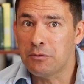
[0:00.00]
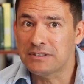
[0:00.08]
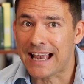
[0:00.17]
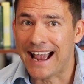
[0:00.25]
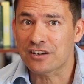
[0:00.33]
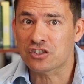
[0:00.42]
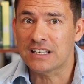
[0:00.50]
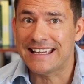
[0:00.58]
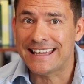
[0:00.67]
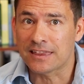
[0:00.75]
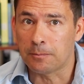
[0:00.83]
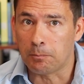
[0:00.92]
he was actually
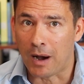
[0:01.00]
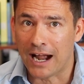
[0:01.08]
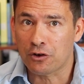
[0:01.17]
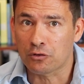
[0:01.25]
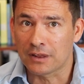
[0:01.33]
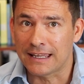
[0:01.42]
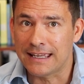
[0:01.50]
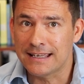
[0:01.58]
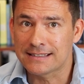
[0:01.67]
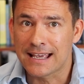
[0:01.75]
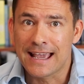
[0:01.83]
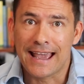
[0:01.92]
in the minor
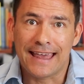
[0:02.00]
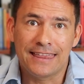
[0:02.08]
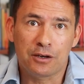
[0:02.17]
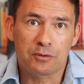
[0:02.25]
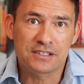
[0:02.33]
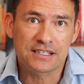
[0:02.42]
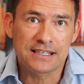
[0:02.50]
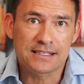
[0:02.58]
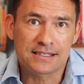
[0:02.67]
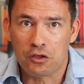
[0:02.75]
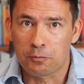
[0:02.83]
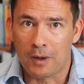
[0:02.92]
leagues, and there was
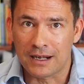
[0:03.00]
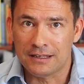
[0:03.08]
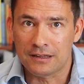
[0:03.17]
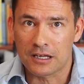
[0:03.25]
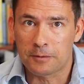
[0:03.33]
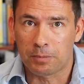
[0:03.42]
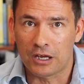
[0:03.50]
this other minor league